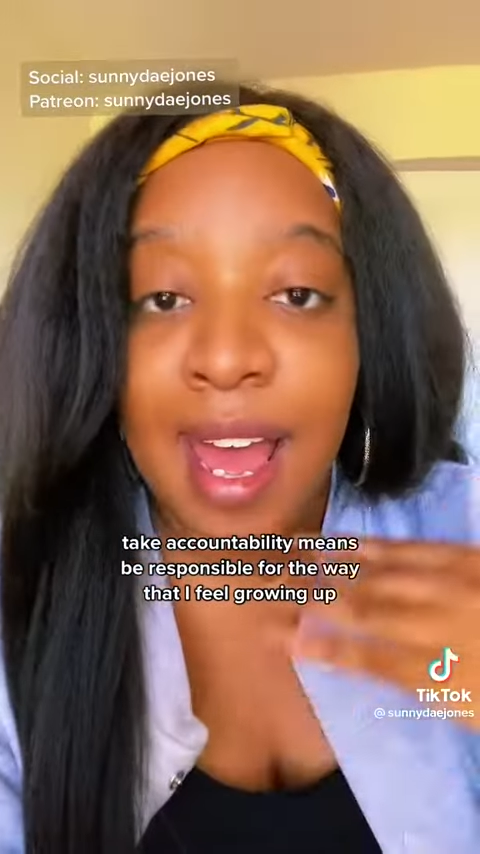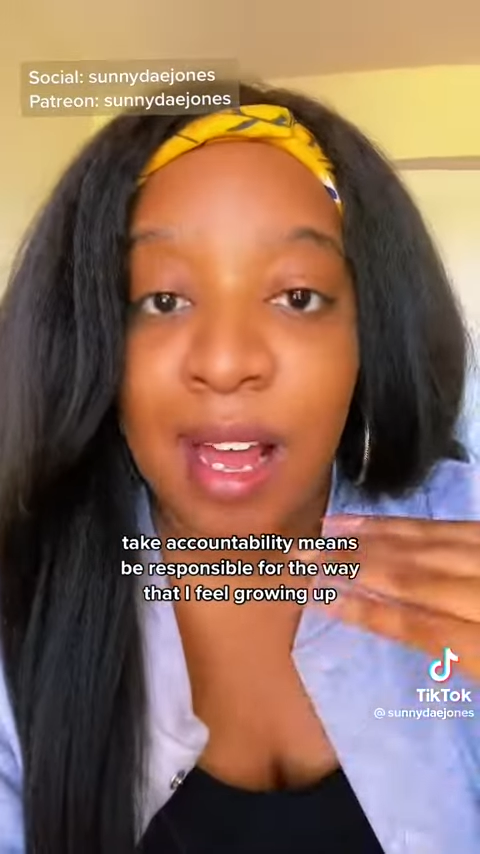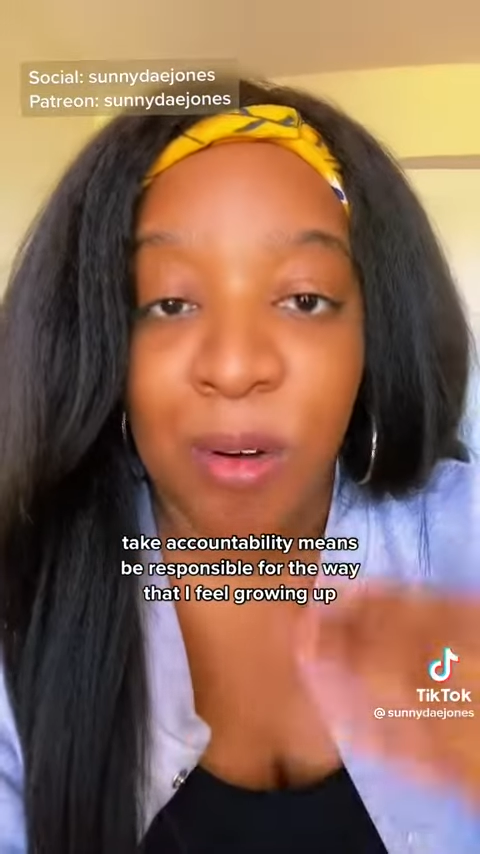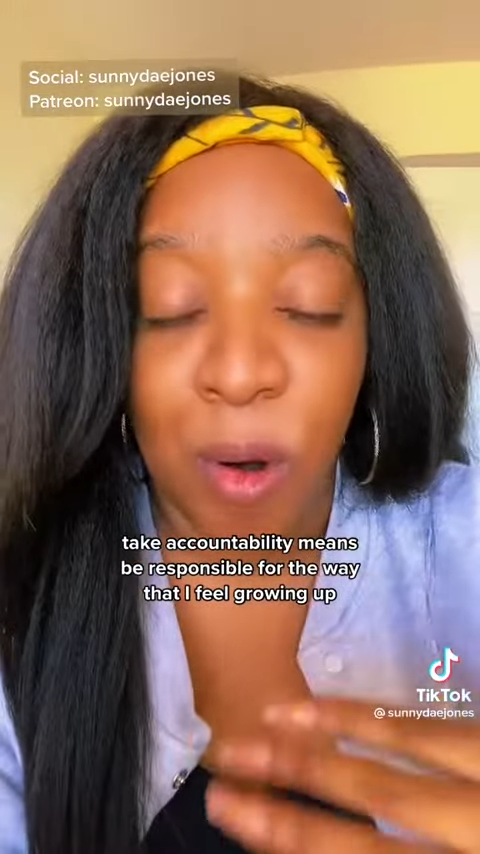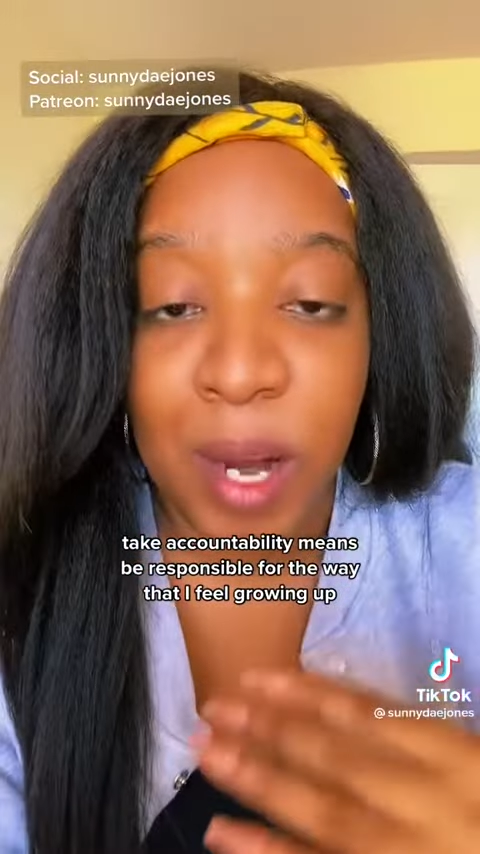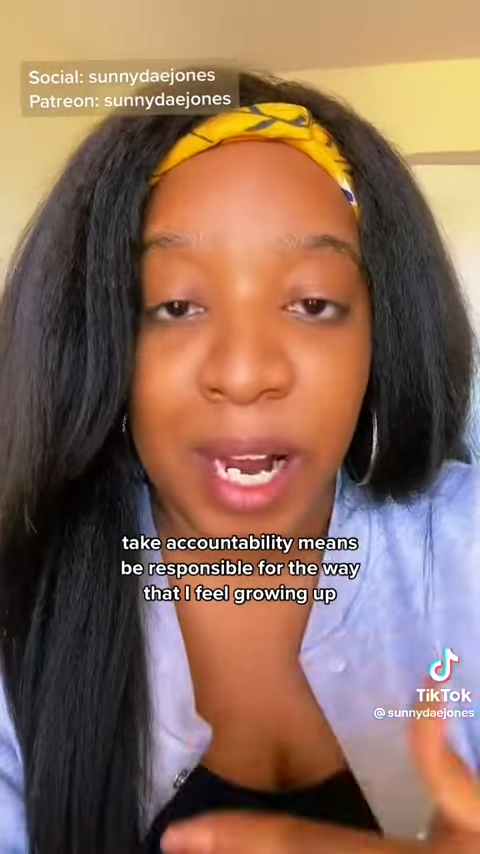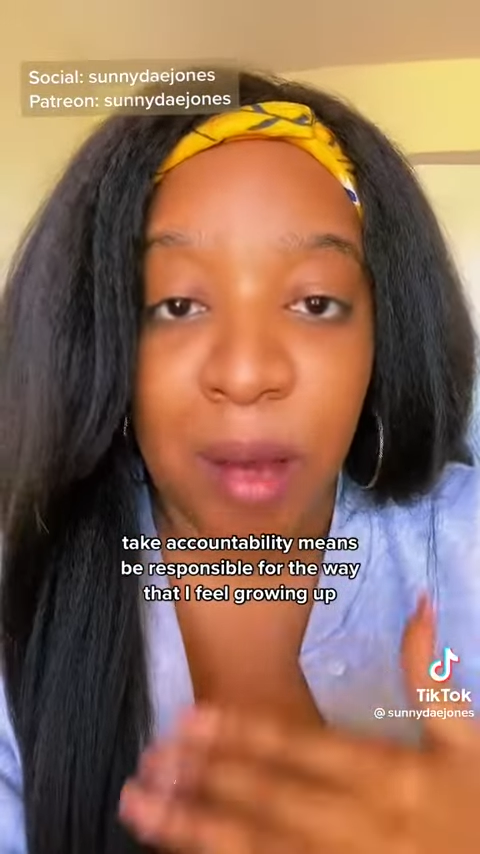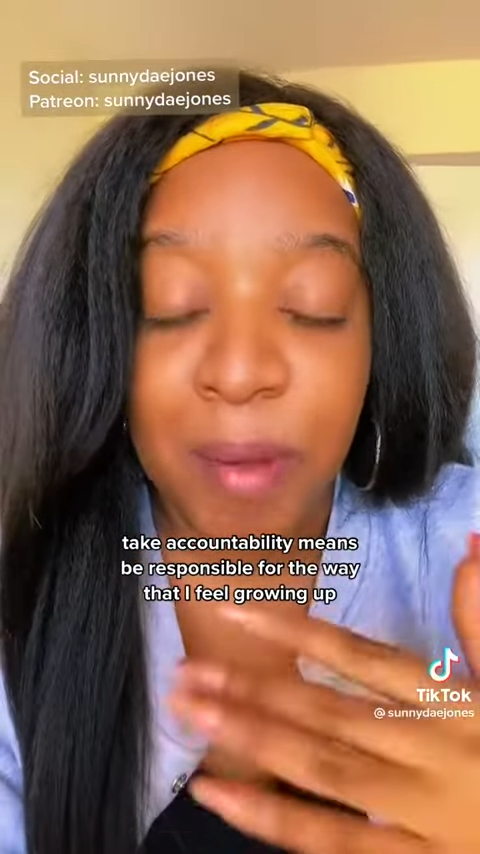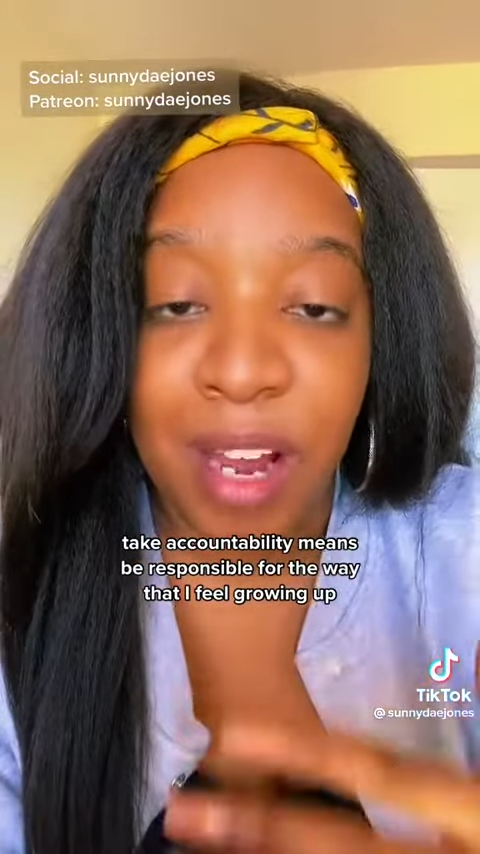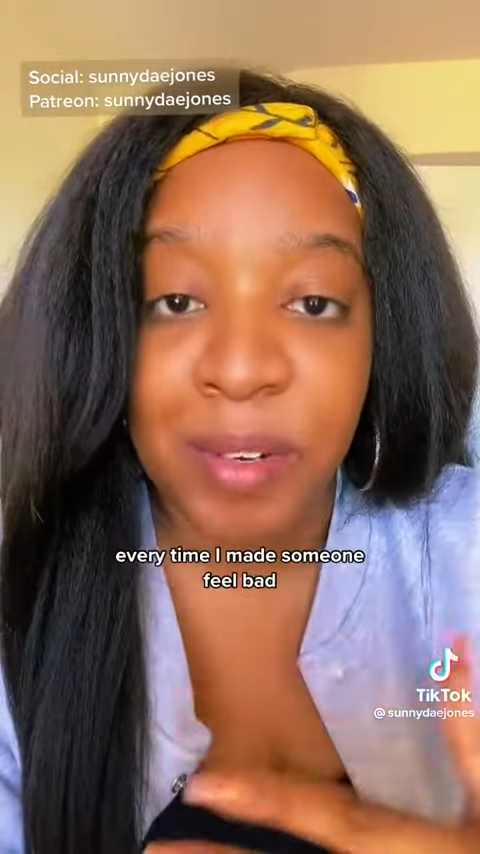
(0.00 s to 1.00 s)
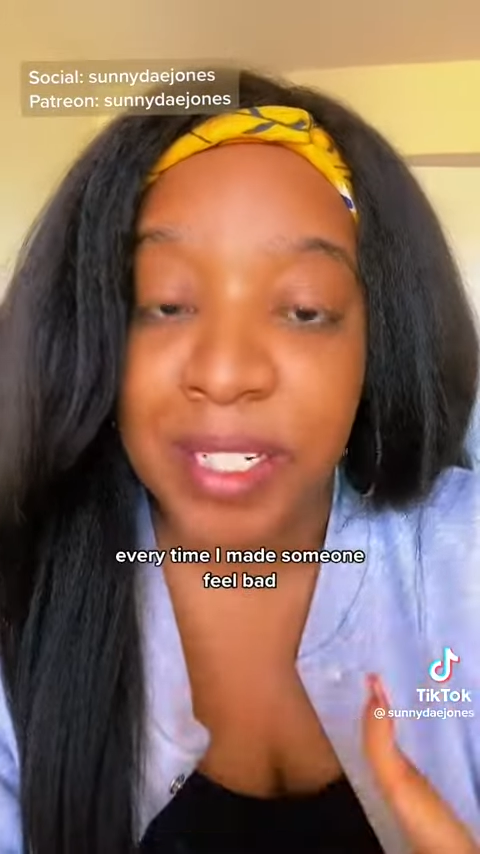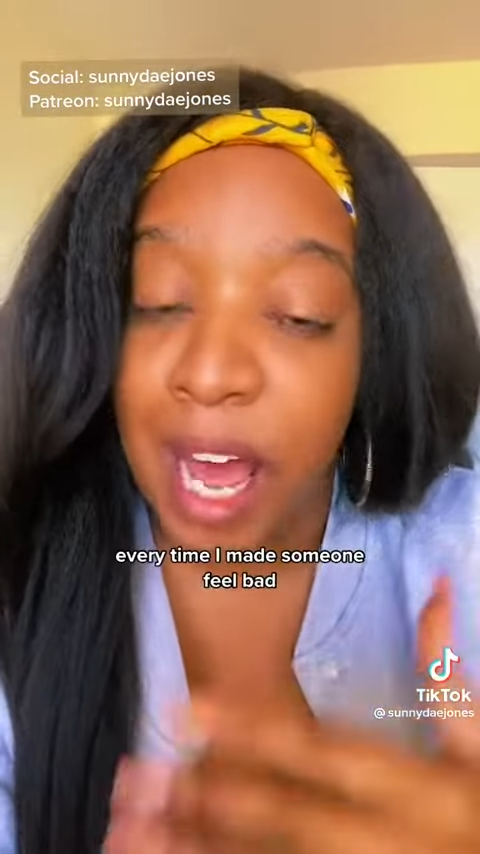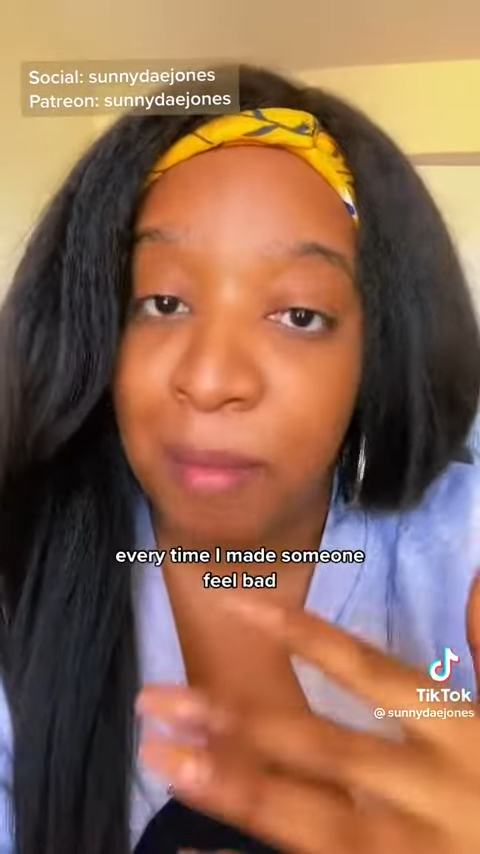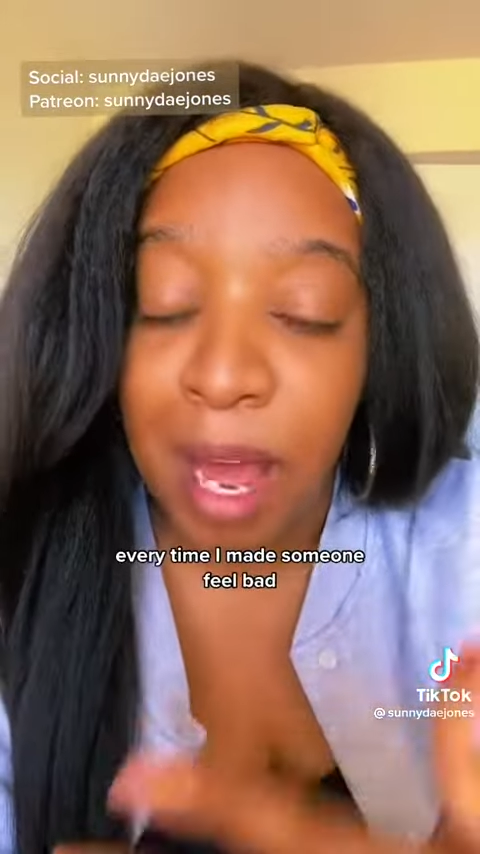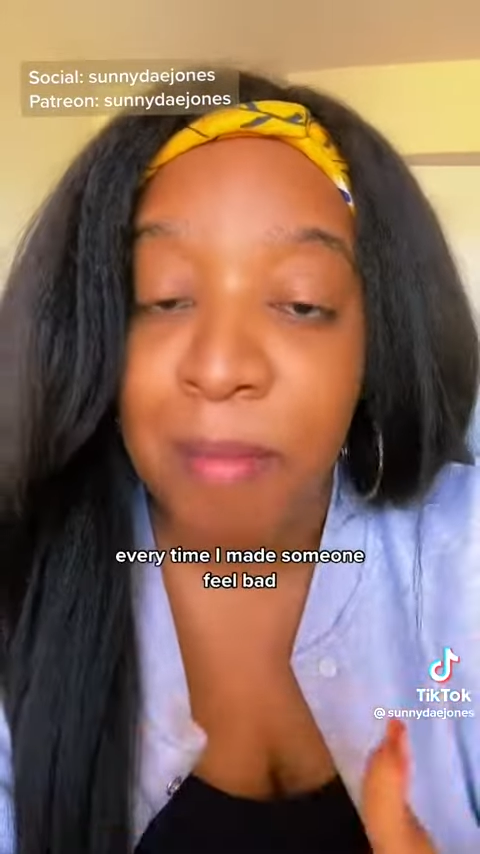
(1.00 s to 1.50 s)
Growing up, every time
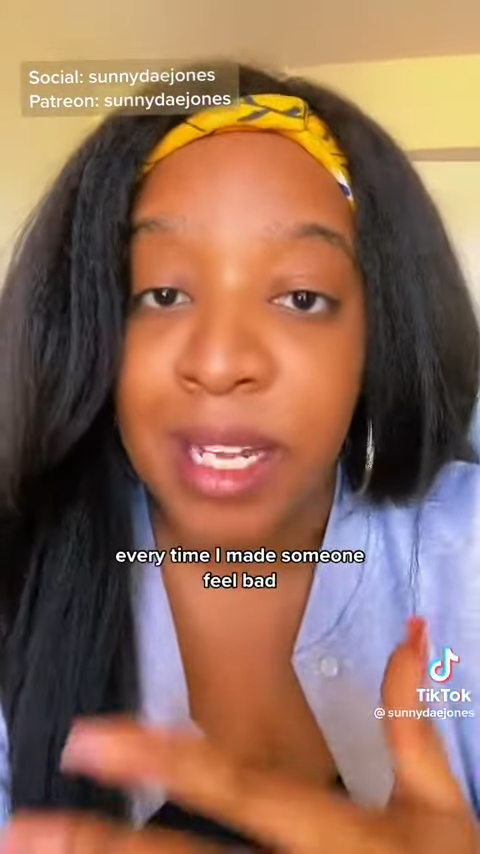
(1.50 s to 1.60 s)
I made